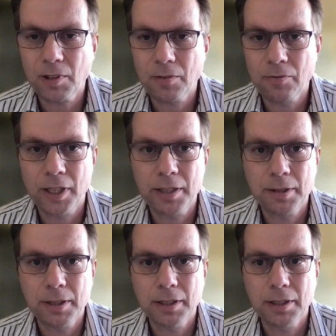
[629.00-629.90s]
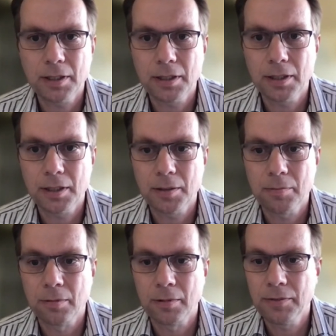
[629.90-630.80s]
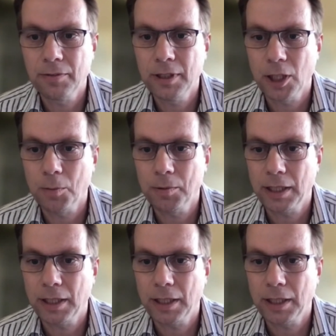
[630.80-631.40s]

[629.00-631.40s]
very briefly. Hope that